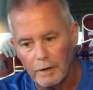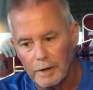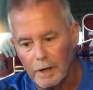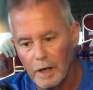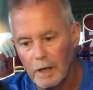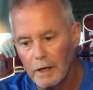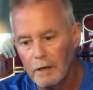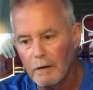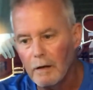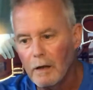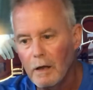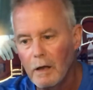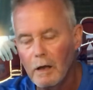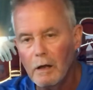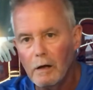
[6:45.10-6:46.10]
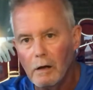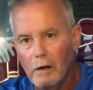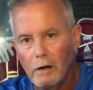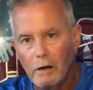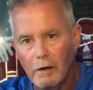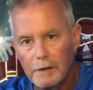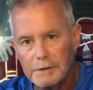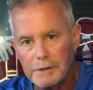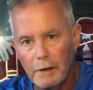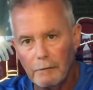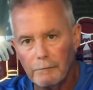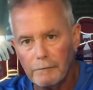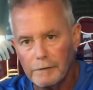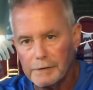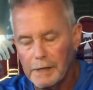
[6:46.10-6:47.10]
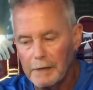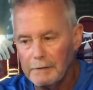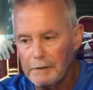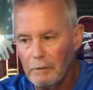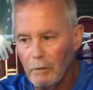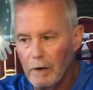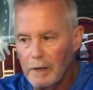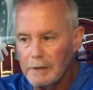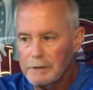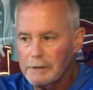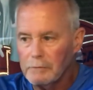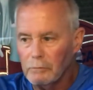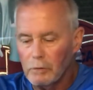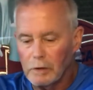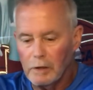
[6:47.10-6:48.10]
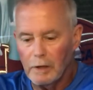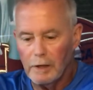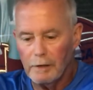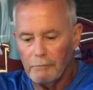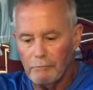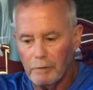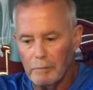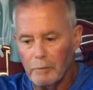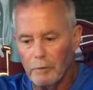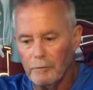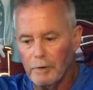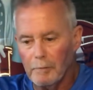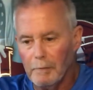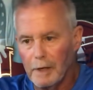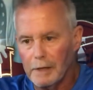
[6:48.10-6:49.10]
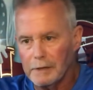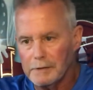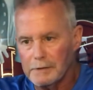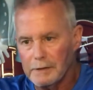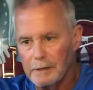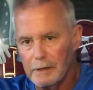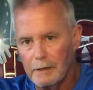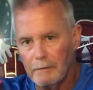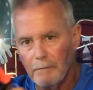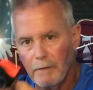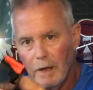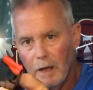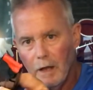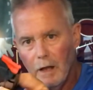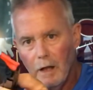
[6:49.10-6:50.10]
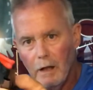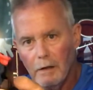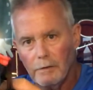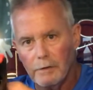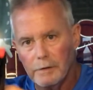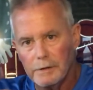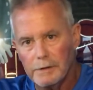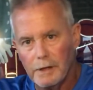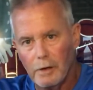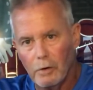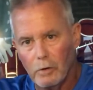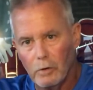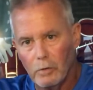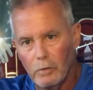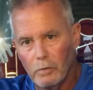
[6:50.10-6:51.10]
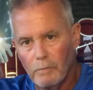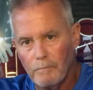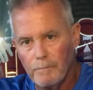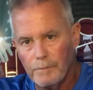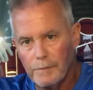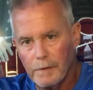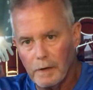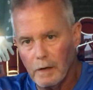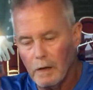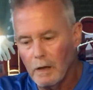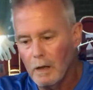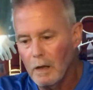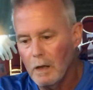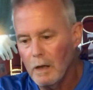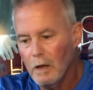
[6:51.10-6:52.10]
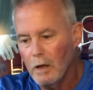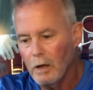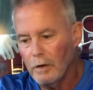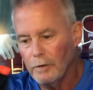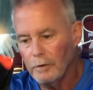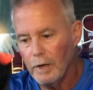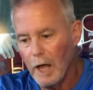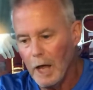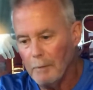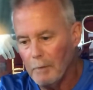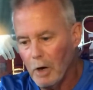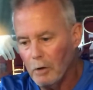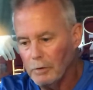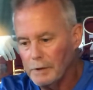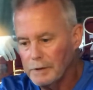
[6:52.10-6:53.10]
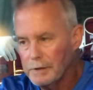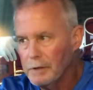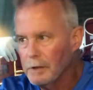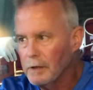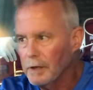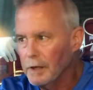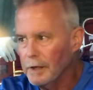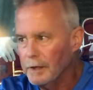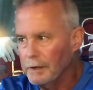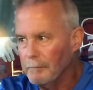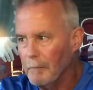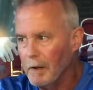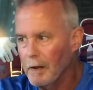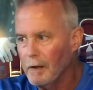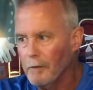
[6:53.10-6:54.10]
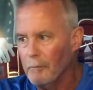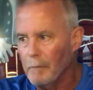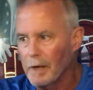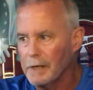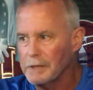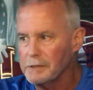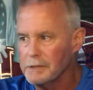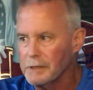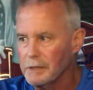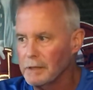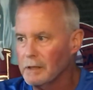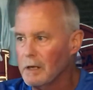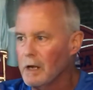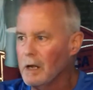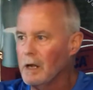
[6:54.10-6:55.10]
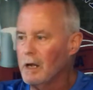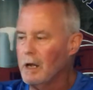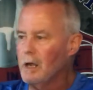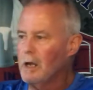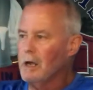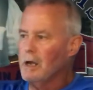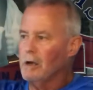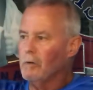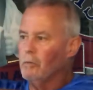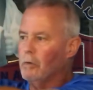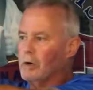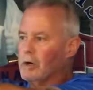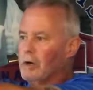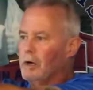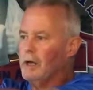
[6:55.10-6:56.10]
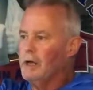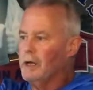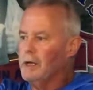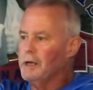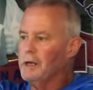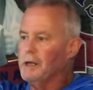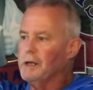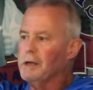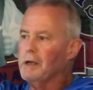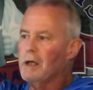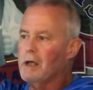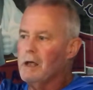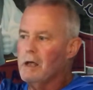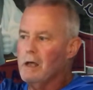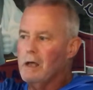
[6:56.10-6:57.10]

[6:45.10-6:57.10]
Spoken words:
Okay. Also, for safety wise, we'll go ahead and remove the magazine. There's no ammo in the magazine. We'll go ahead and